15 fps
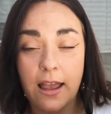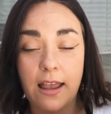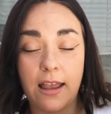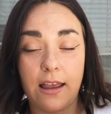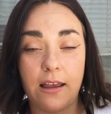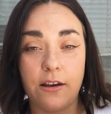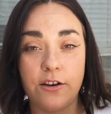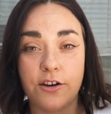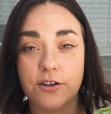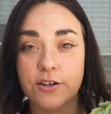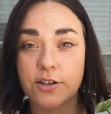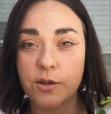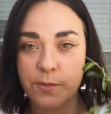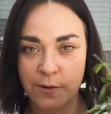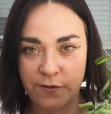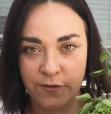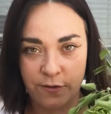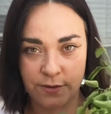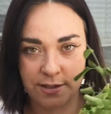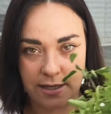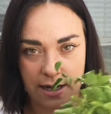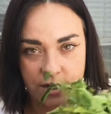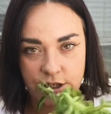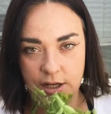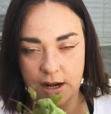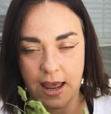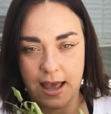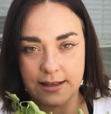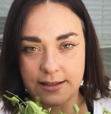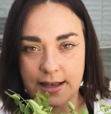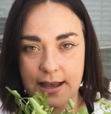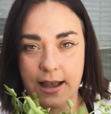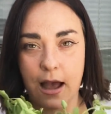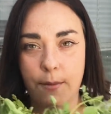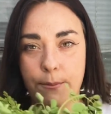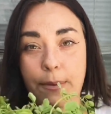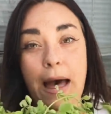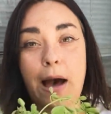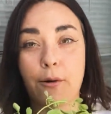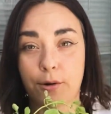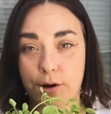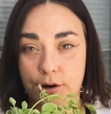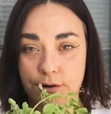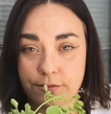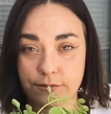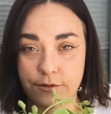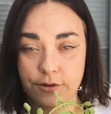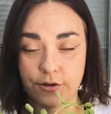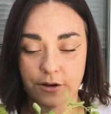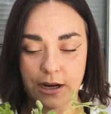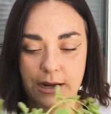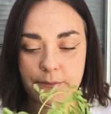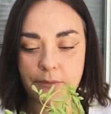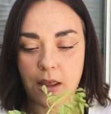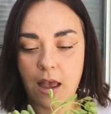in your superfood section as like a powdered green.